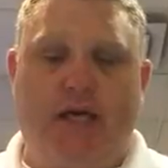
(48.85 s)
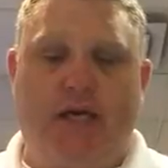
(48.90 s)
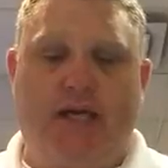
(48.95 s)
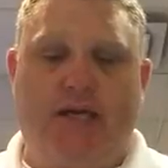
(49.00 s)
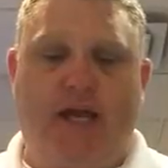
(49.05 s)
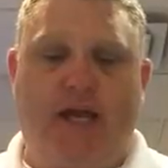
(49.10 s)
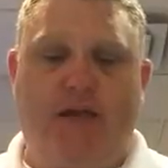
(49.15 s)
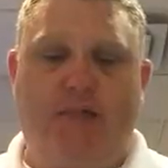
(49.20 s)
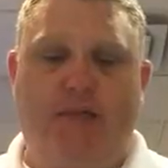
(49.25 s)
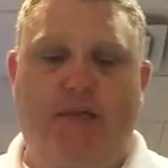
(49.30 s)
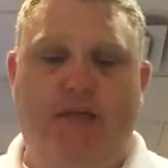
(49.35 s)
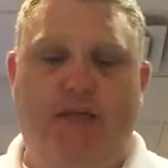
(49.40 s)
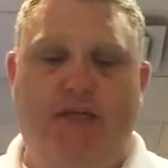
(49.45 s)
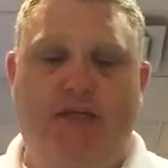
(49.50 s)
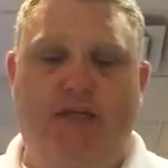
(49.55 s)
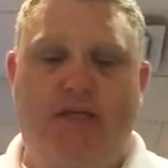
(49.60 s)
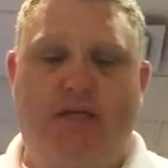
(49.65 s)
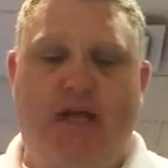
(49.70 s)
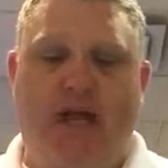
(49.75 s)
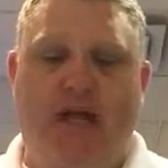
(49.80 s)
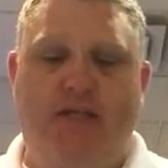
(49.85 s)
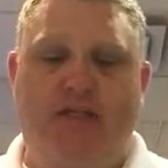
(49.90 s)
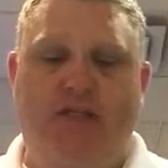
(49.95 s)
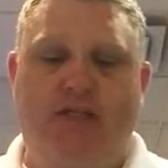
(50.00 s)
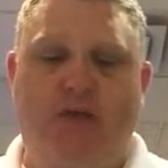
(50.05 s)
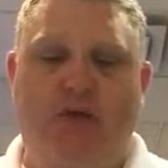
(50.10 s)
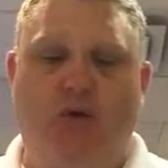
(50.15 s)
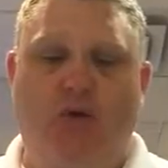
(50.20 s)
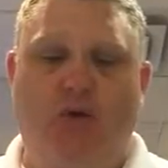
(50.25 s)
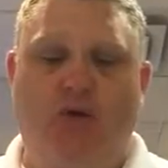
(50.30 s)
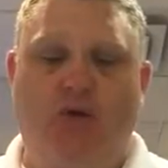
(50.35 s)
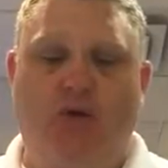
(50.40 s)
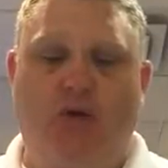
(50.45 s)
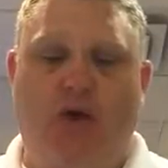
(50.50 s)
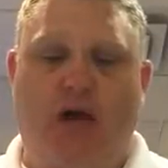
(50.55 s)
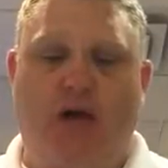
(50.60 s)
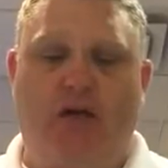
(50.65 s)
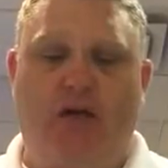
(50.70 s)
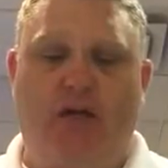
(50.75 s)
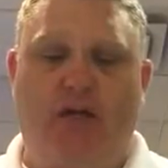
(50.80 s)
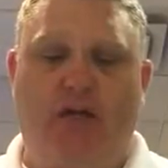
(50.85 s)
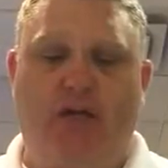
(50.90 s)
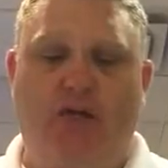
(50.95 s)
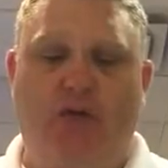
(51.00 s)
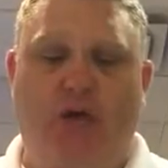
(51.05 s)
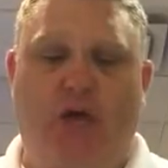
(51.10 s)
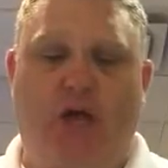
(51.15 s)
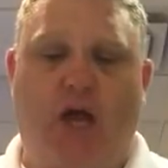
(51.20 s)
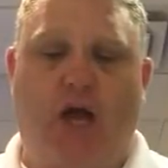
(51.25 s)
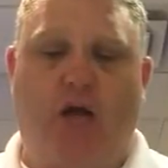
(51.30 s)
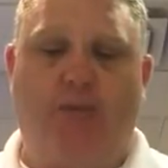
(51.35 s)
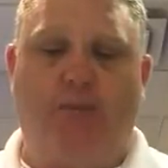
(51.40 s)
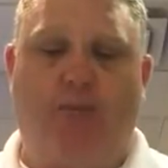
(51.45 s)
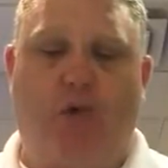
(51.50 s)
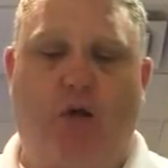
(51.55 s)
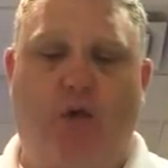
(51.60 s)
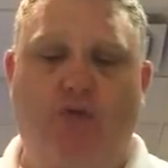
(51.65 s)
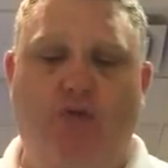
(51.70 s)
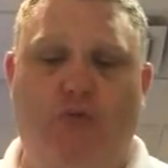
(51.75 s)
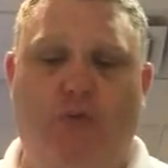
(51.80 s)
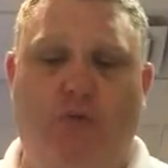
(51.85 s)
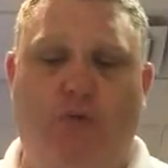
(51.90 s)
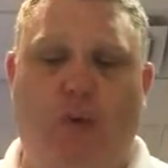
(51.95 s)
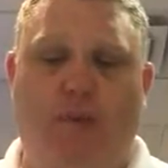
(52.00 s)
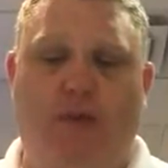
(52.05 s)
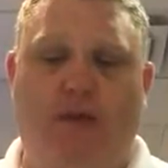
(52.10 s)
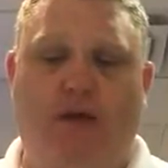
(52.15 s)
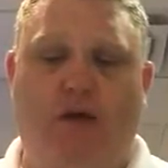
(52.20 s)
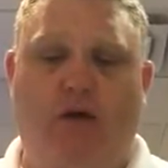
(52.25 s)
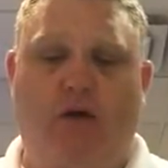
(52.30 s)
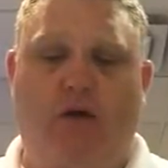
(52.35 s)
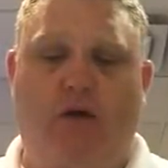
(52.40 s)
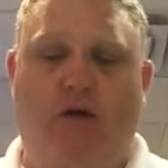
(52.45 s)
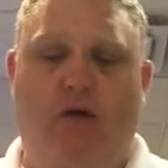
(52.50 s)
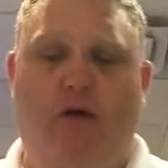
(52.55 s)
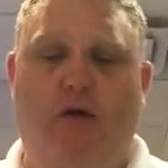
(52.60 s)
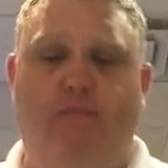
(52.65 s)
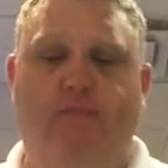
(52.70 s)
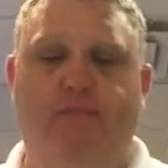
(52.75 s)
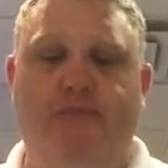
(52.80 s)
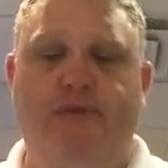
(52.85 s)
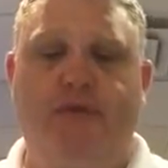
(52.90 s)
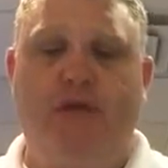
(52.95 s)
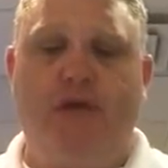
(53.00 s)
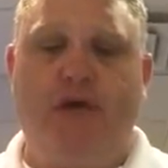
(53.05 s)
Dampened, not soaked, dry or lint or cotton balls with rubbing alcohol.